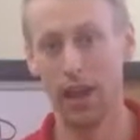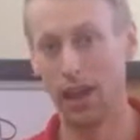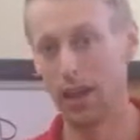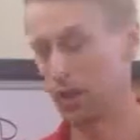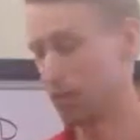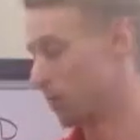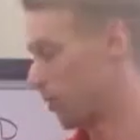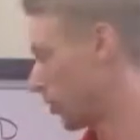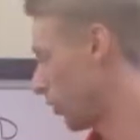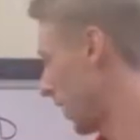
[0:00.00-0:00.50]

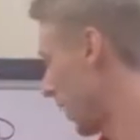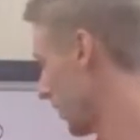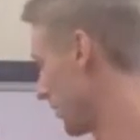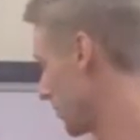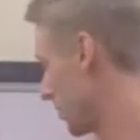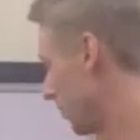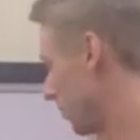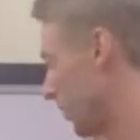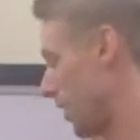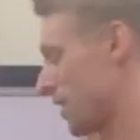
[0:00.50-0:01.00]
And if you don't have
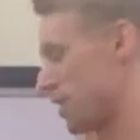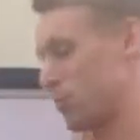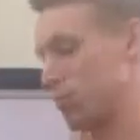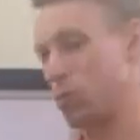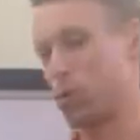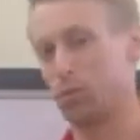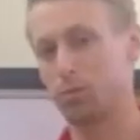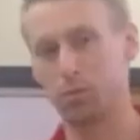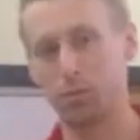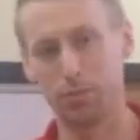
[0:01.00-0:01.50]
someplace
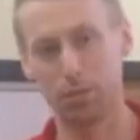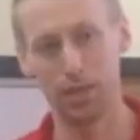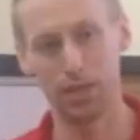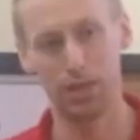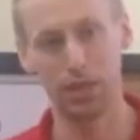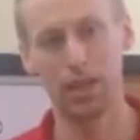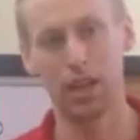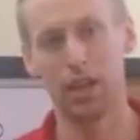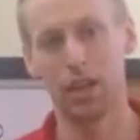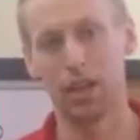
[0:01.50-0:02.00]
warm to
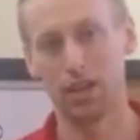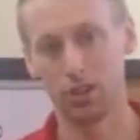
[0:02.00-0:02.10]
be,